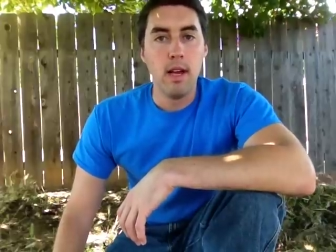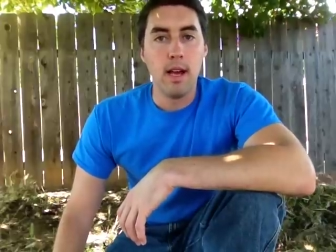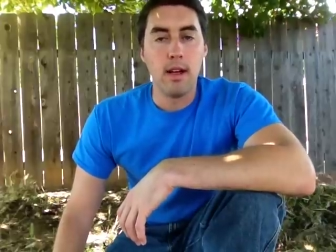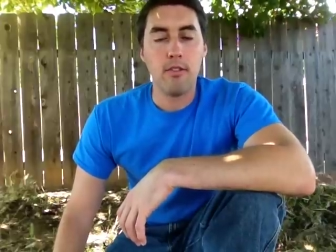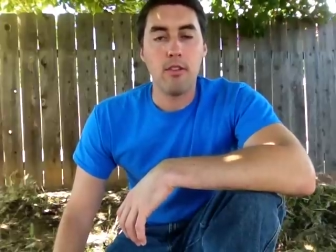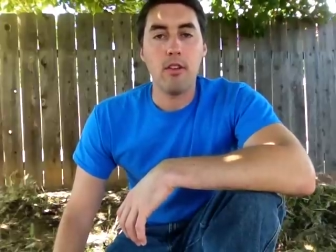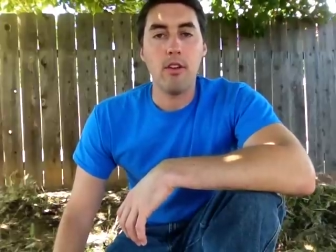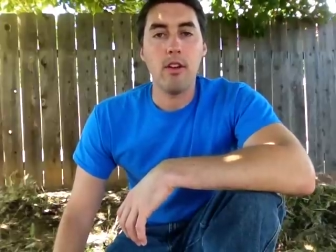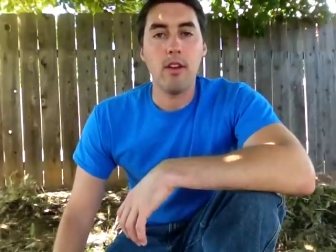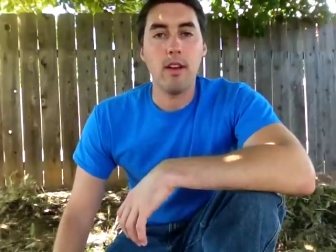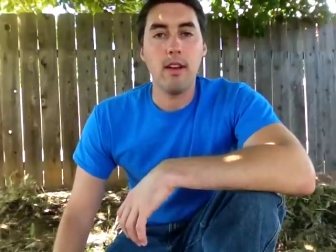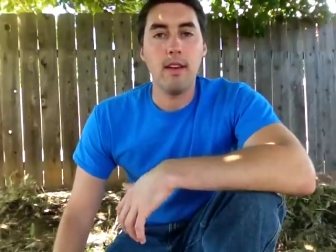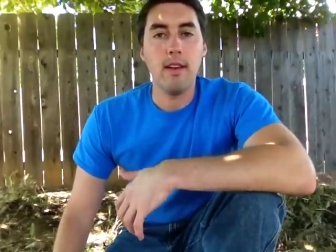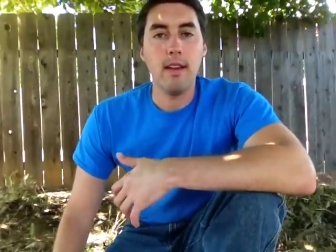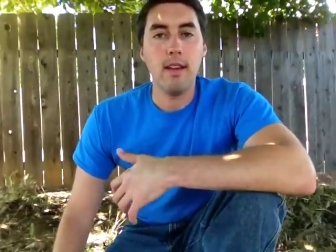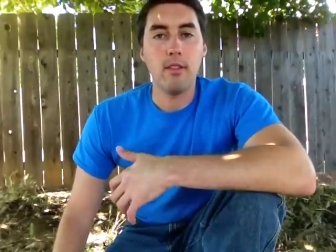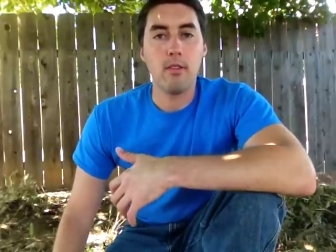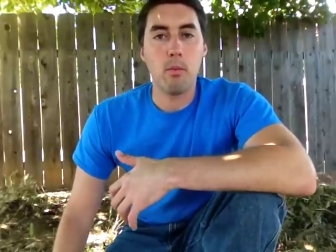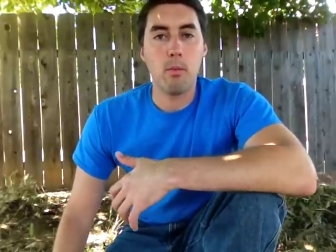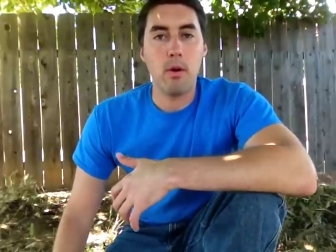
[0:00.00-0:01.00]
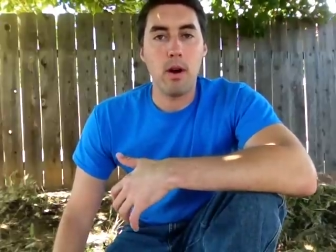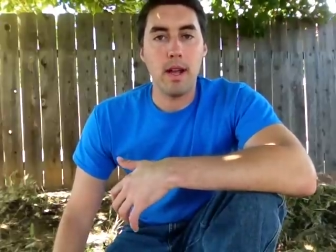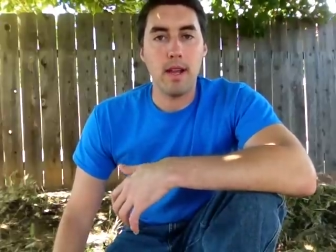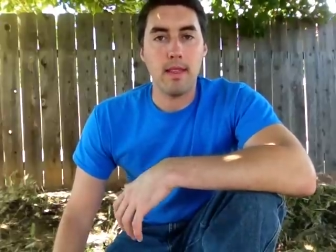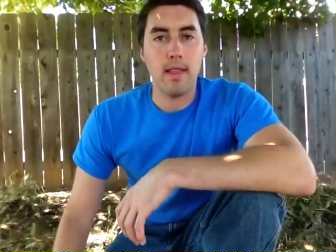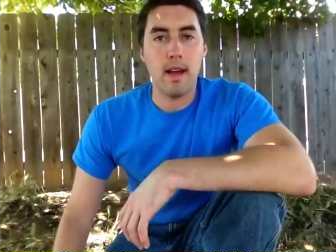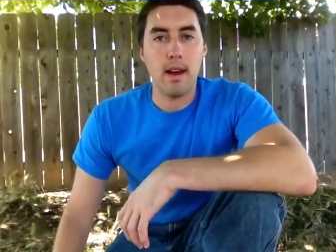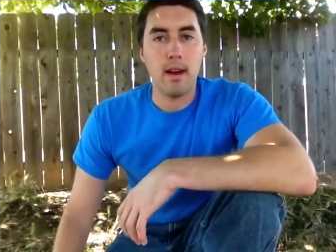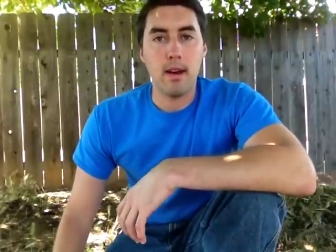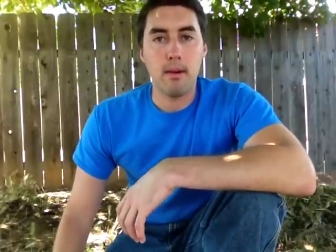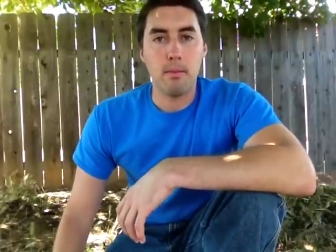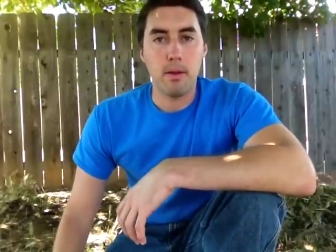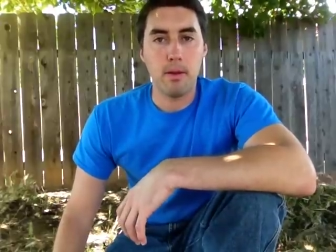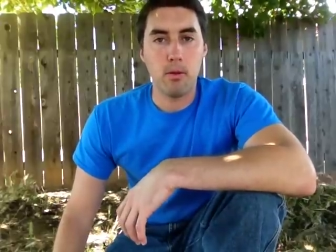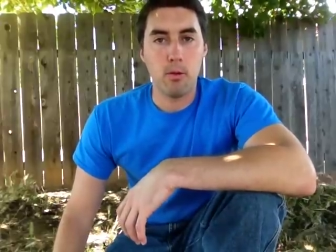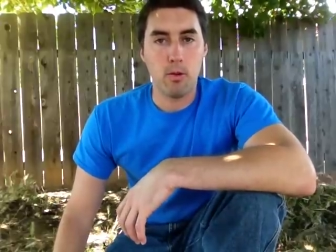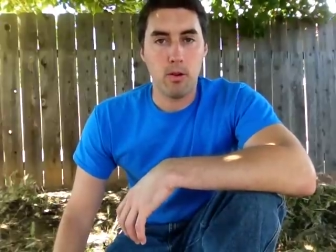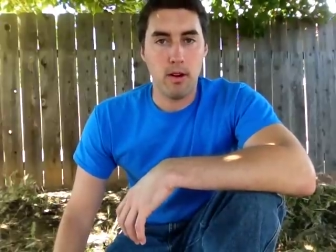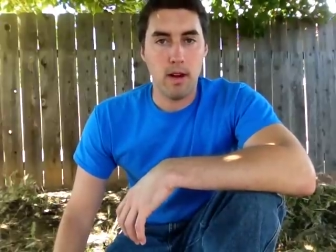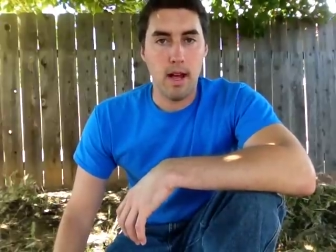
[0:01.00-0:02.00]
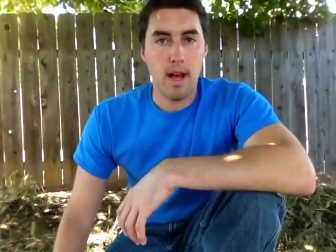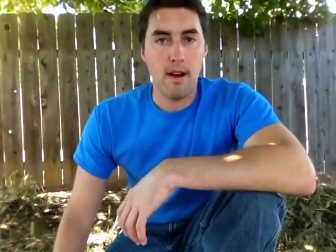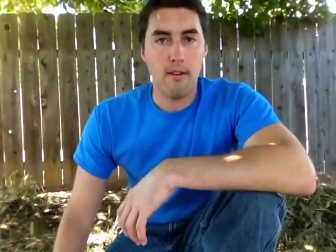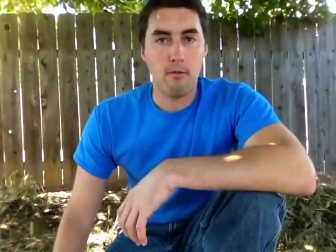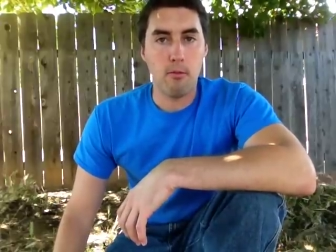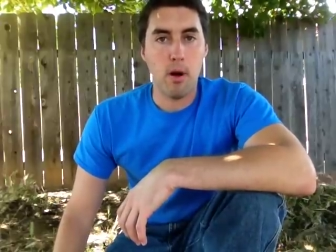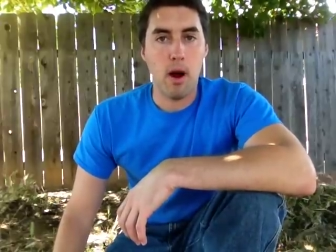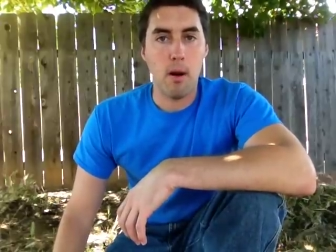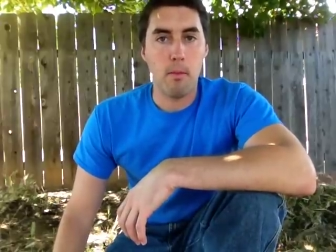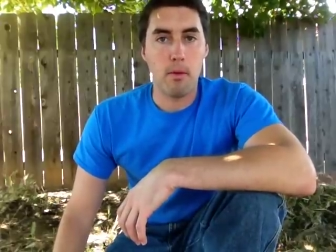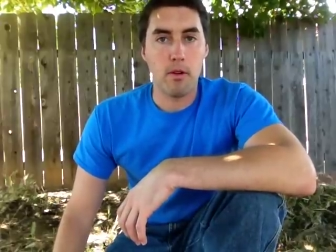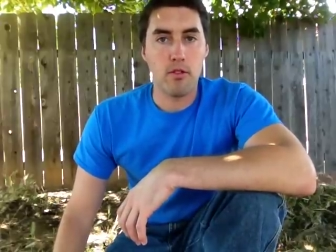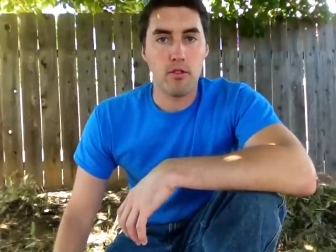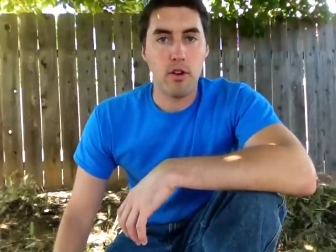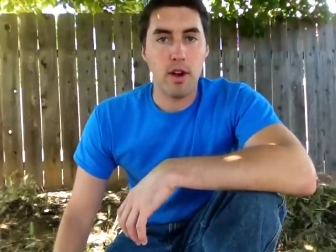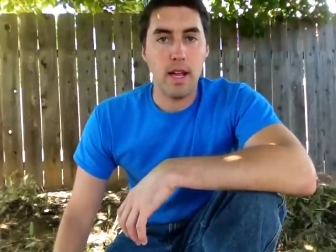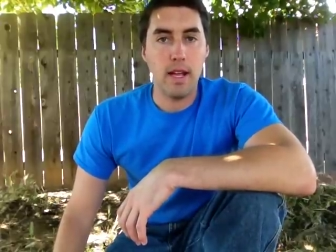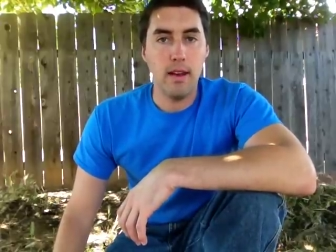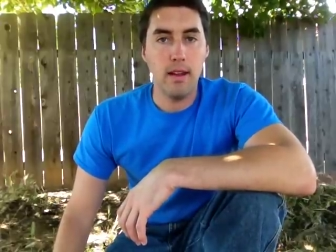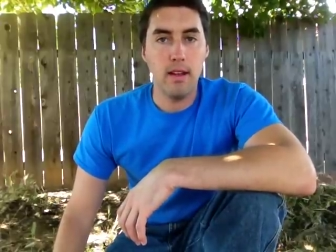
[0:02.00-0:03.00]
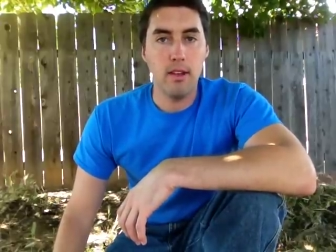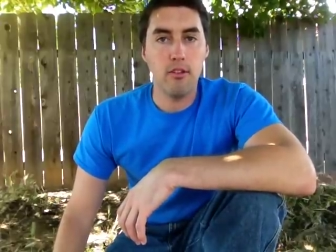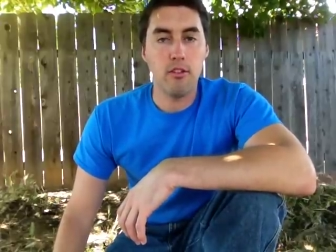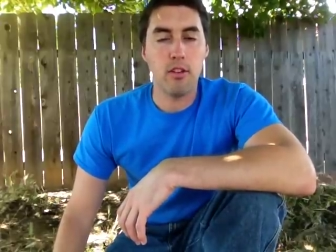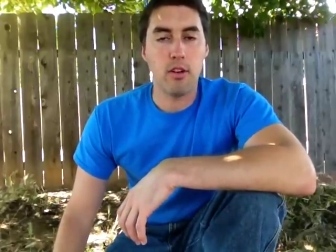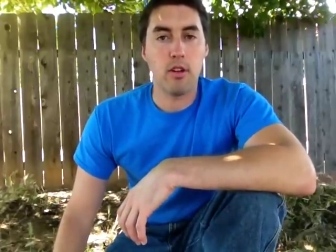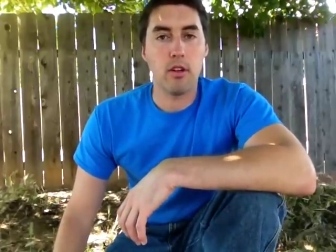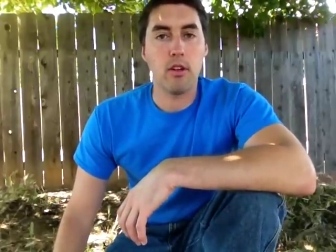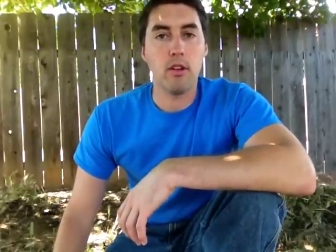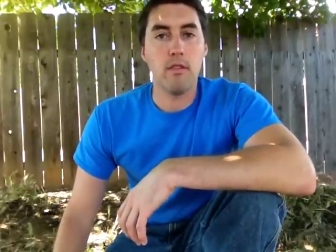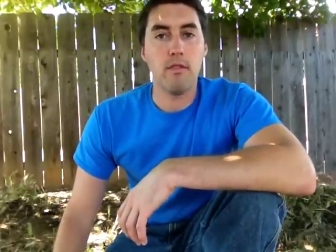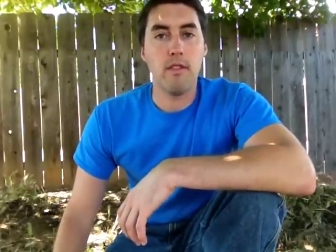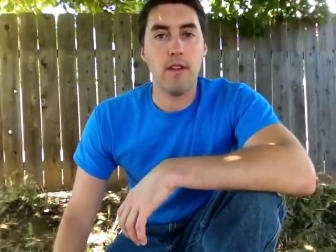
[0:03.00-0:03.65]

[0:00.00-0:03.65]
and so you're going to need to break that up in order to have proper drainage and a good